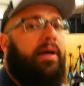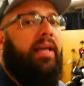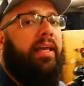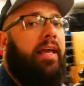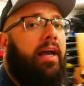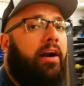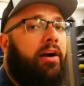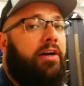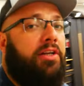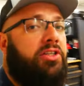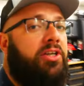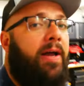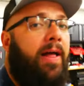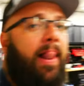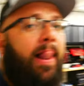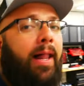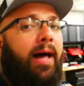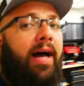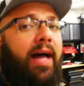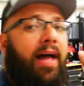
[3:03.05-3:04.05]
my garage.
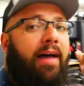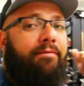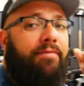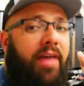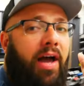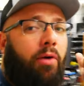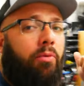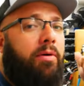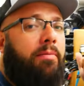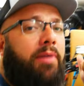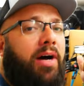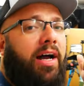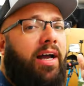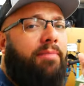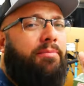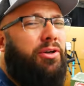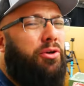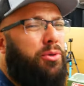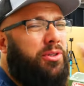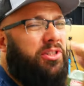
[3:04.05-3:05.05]
I have that one
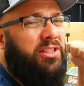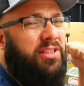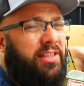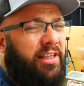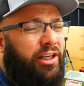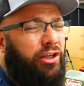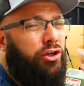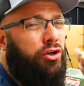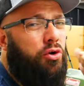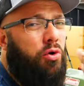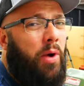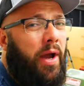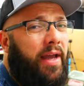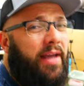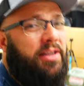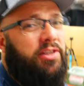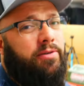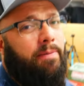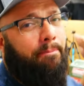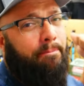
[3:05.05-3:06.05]
behind me, which is the New
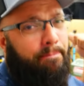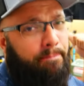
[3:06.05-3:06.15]
Age